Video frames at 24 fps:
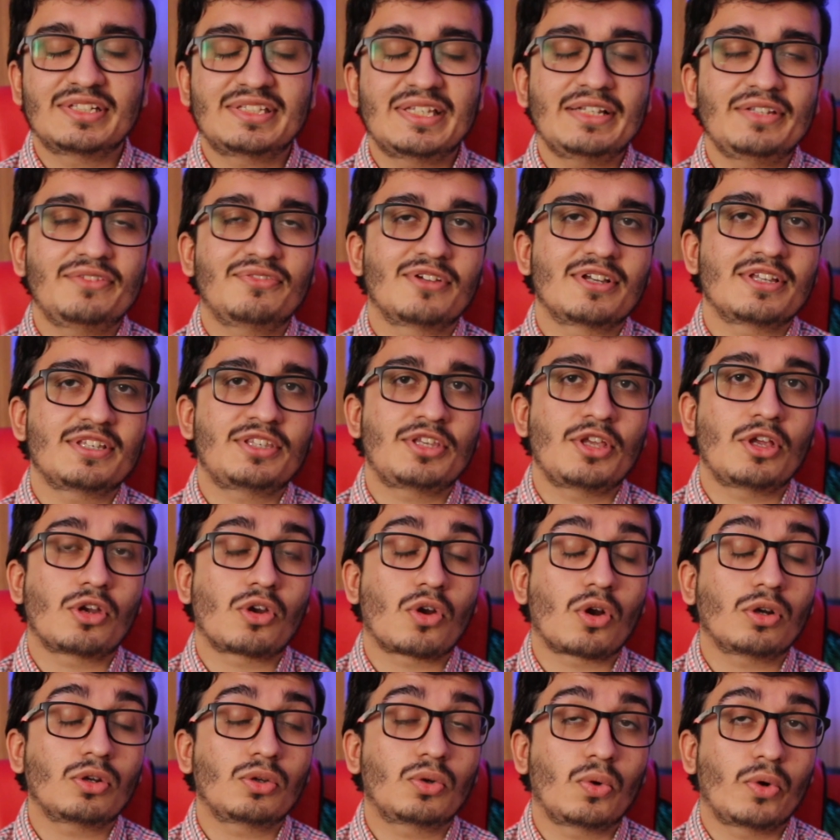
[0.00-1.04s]
things first, you're
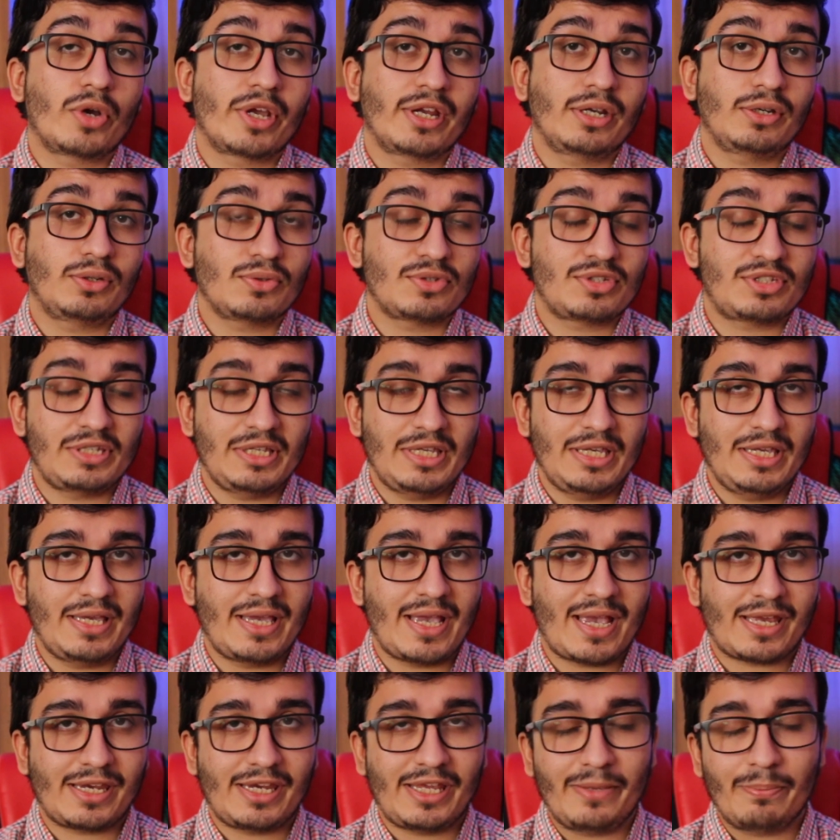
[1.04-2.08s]
not going to
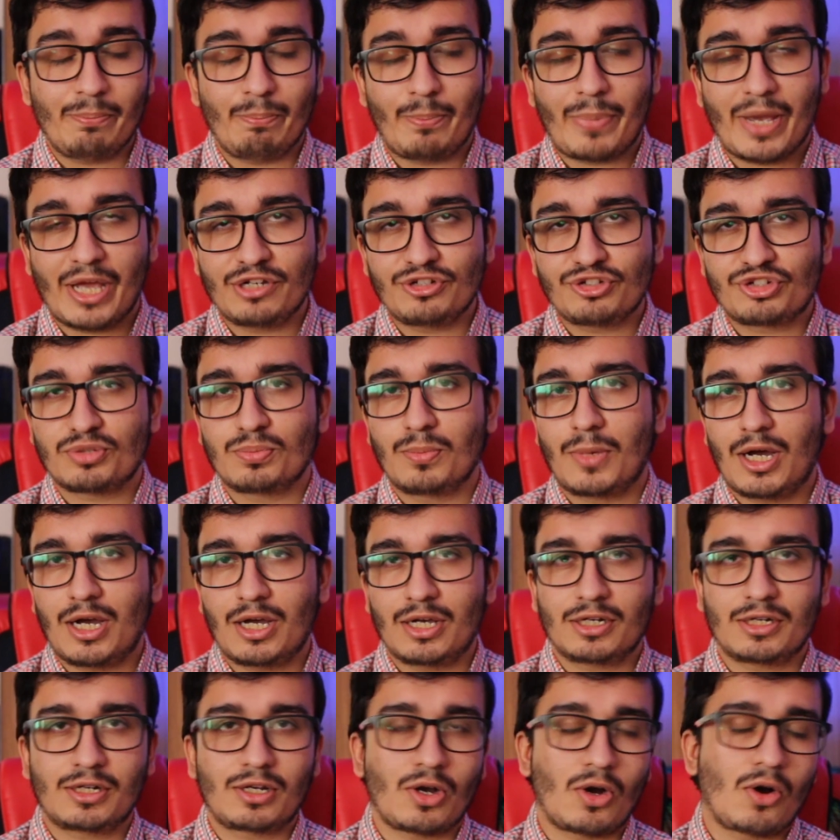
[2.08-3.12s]
see any
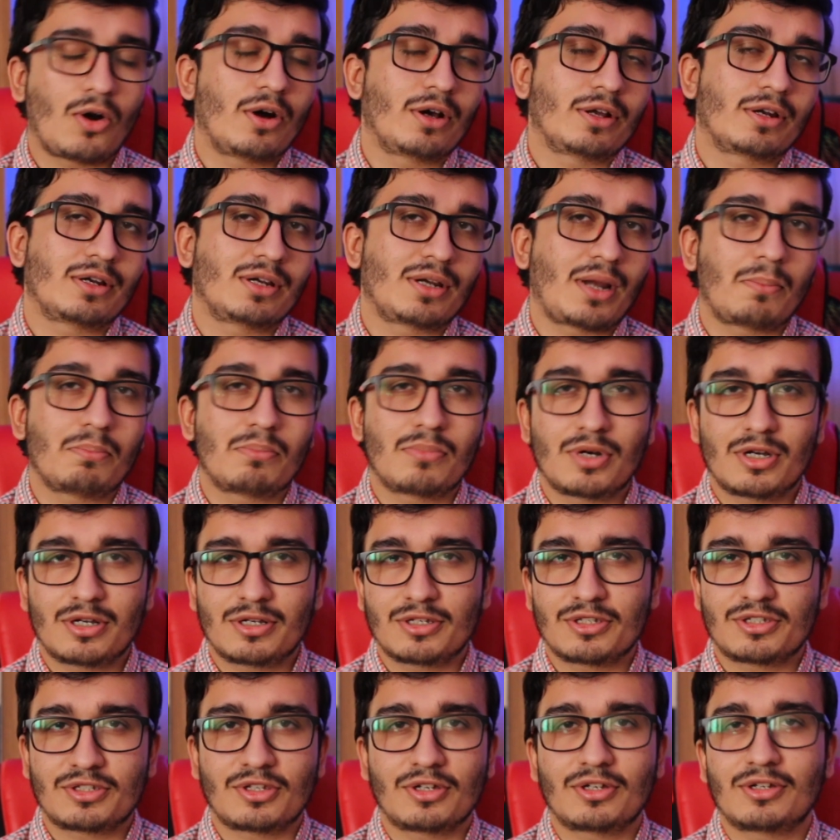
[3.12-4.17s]
benchmark or
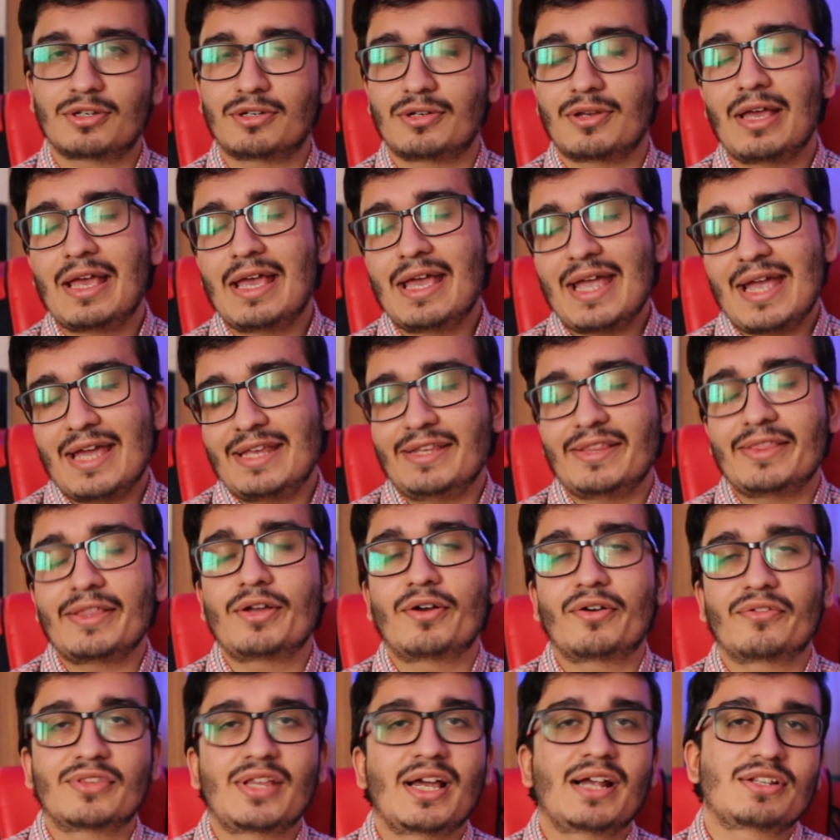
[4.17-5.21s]
numbers or anything
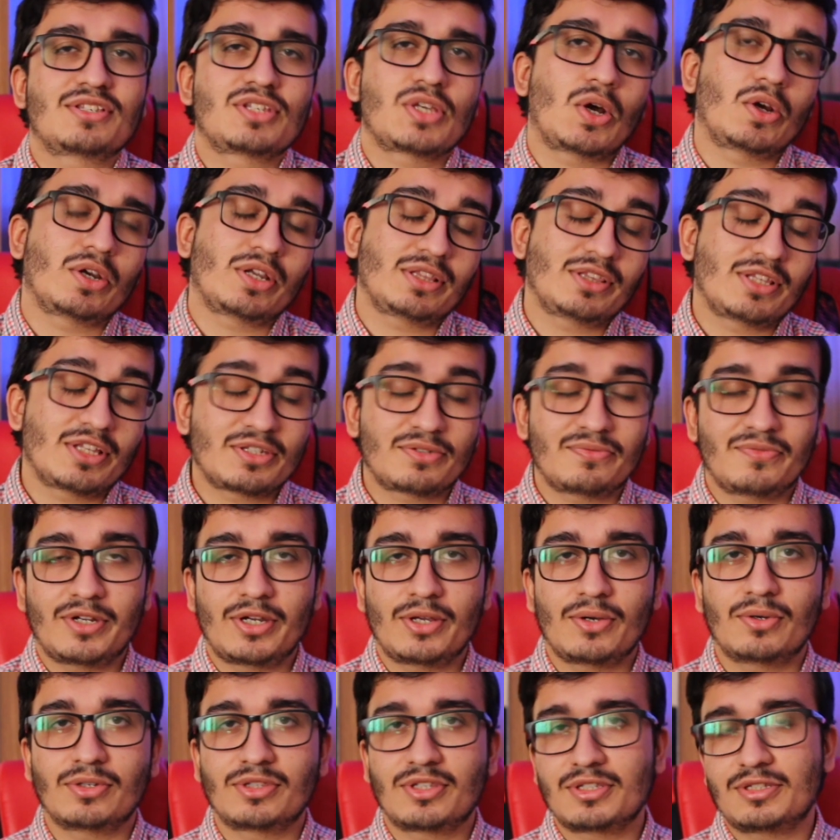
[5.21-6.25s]
of that sort in this
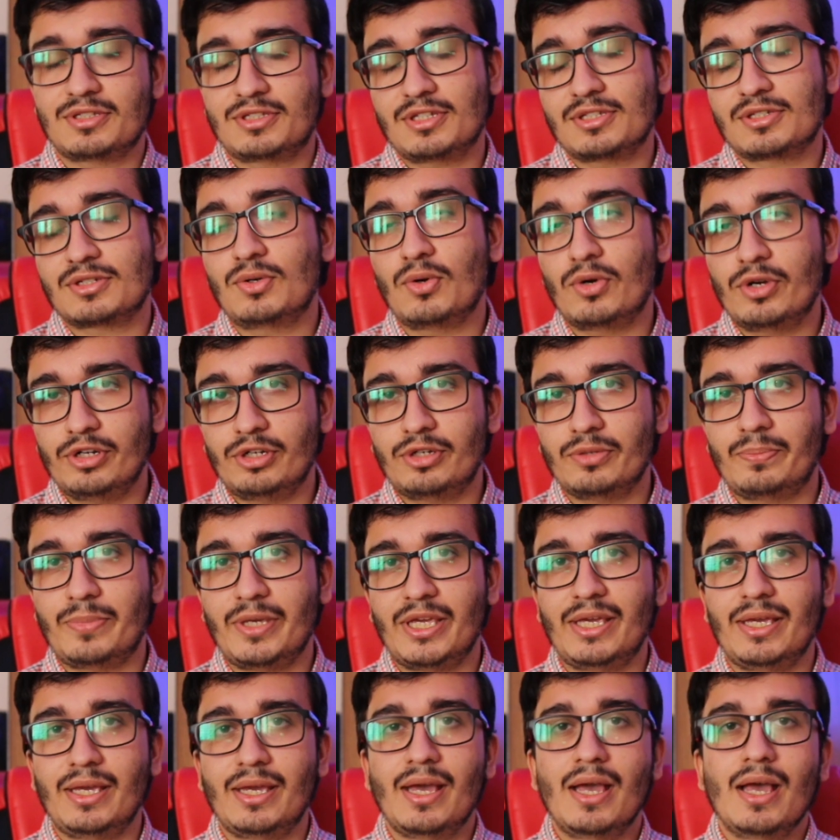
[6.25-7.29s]
video. This is just going to
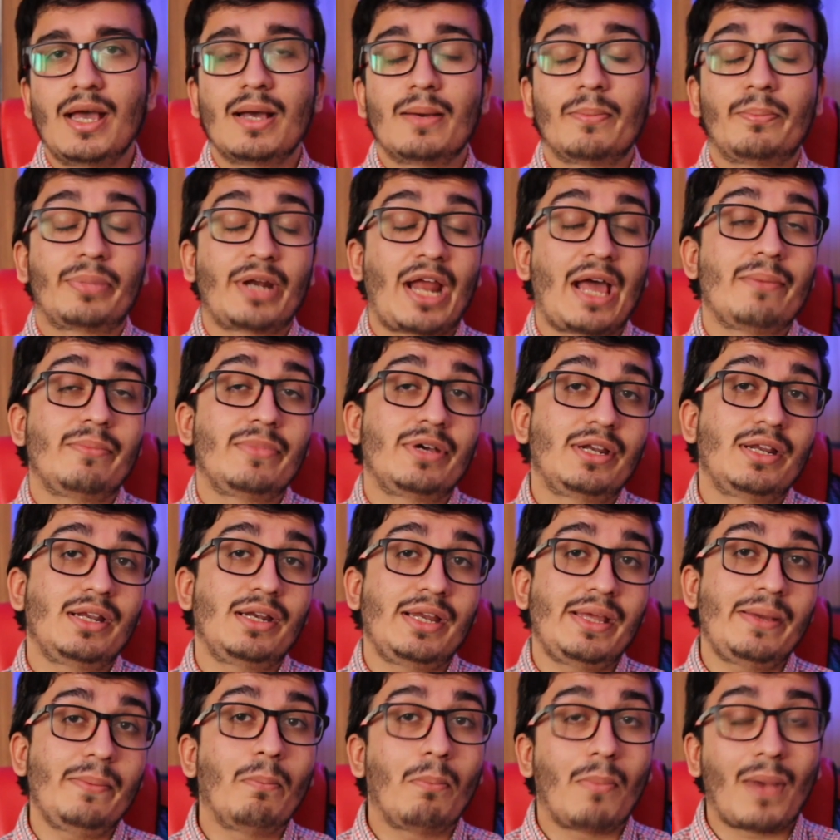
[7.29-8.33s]
be
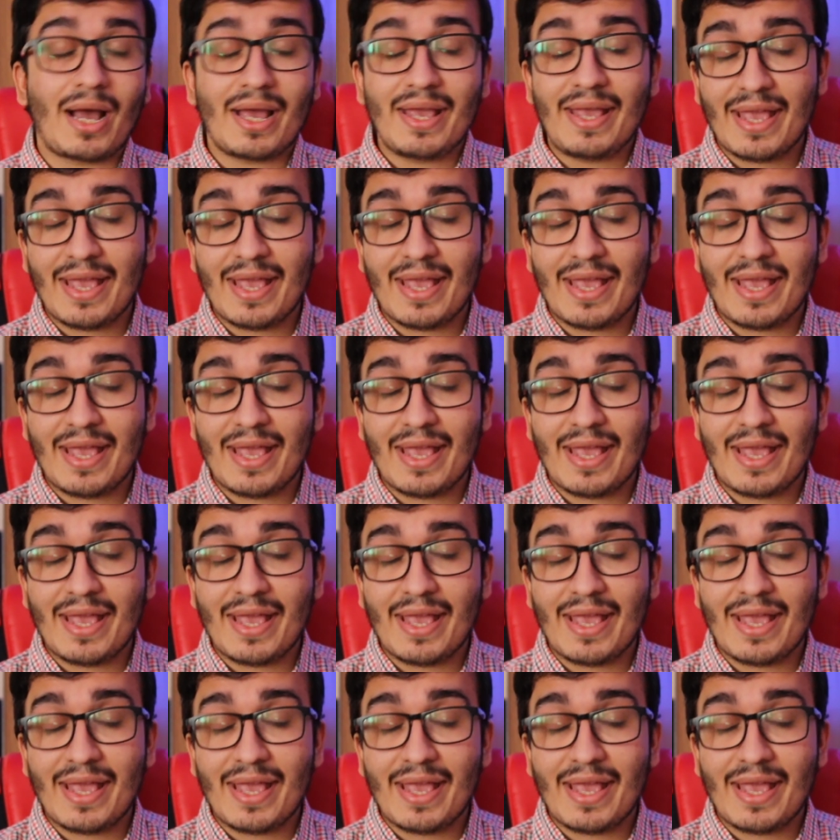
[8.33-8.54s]
primarily my